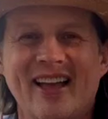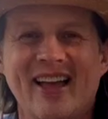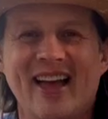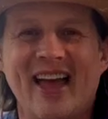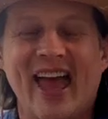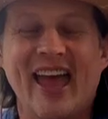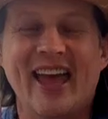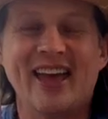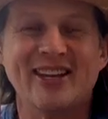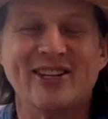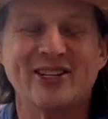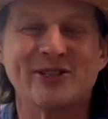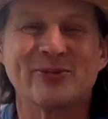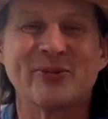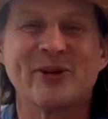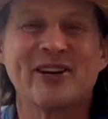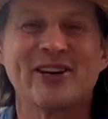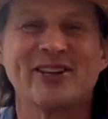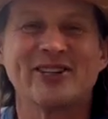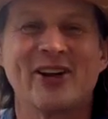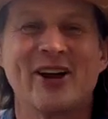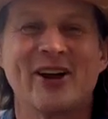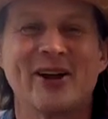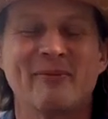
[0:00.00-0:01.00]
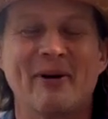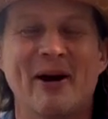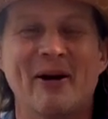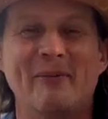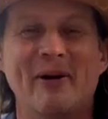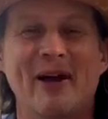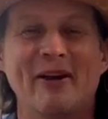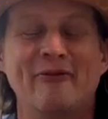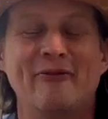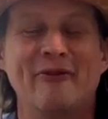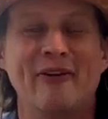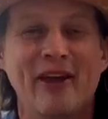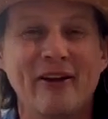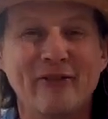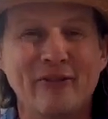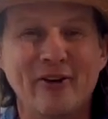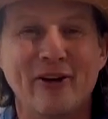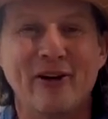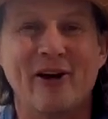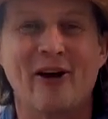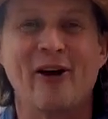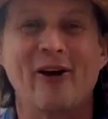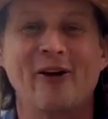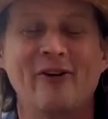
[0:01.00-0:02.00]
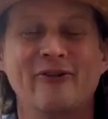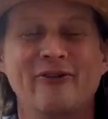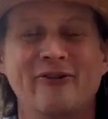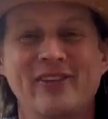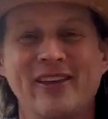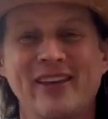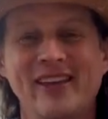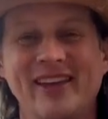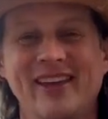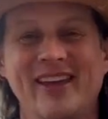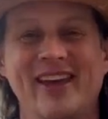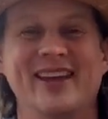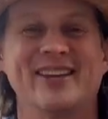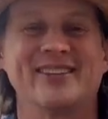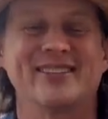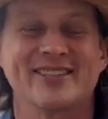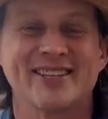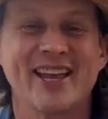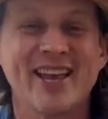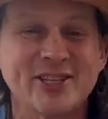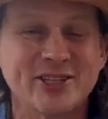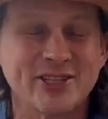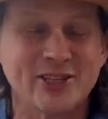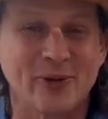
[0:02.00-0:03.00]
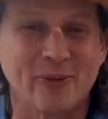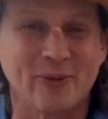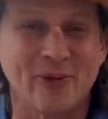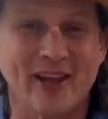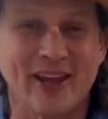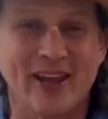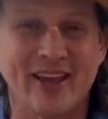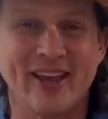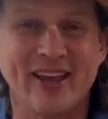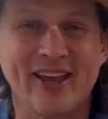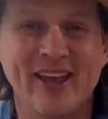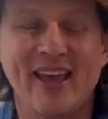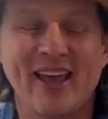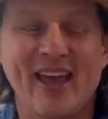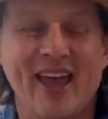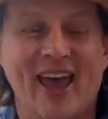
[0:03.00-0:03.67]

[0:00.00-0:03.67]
hey, just wanted to talk about my favorite RV accessory.